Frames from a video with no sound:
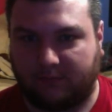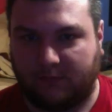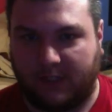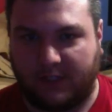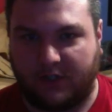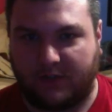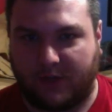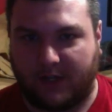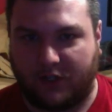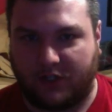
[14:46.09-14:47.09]
Unless you just
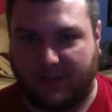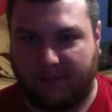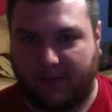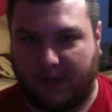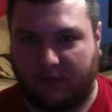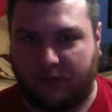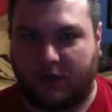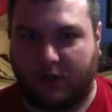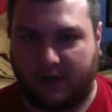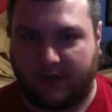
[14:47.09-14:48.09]
want a cheap
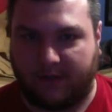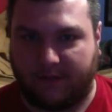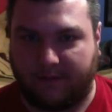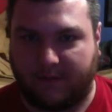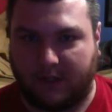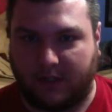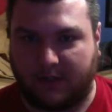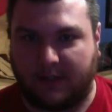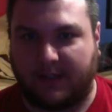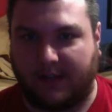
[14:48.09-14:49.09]
alternative to
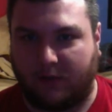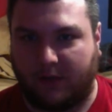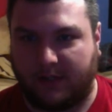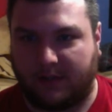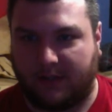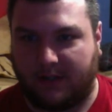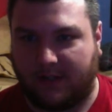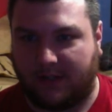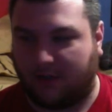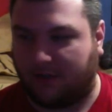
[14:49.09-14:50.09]
Sentai toys, then
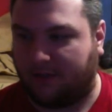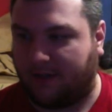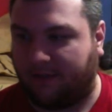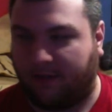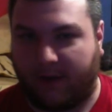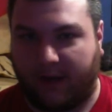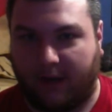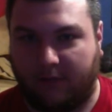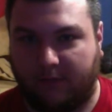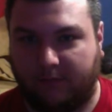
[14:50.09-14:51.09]
these are definitely the way to
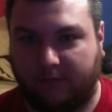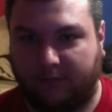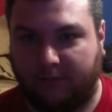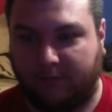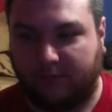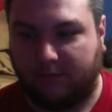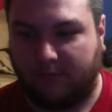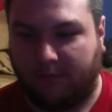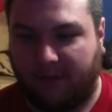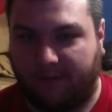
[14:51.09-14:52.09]
go.
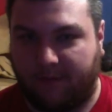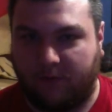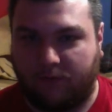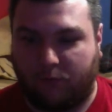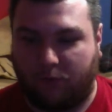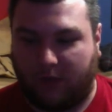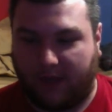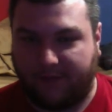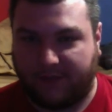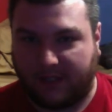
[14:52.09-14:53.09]
But if you
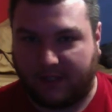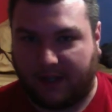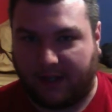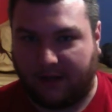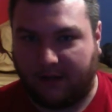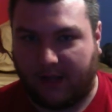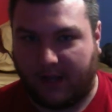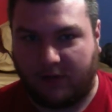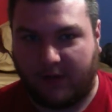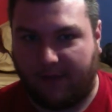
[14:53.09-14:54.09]
love Sentai
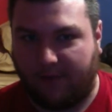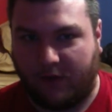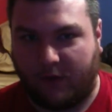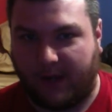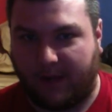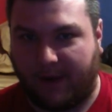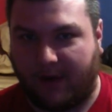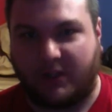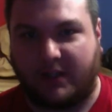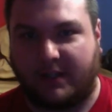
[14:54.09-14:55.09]
and you have no idea Power
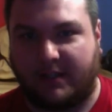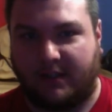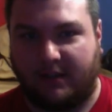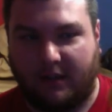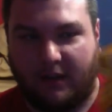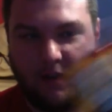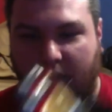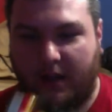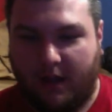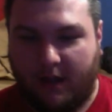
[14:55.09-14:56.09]
Rangers existed,
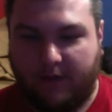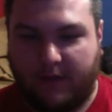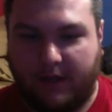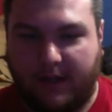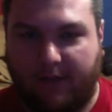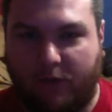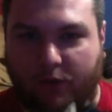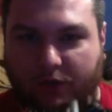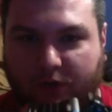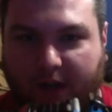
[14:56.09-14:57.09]
then yeah, of
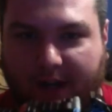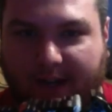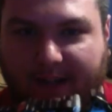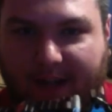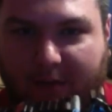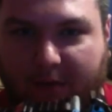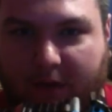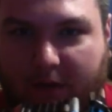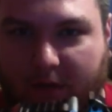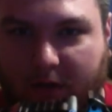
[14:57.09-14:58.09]
course, you've got to get the Gaburevolver.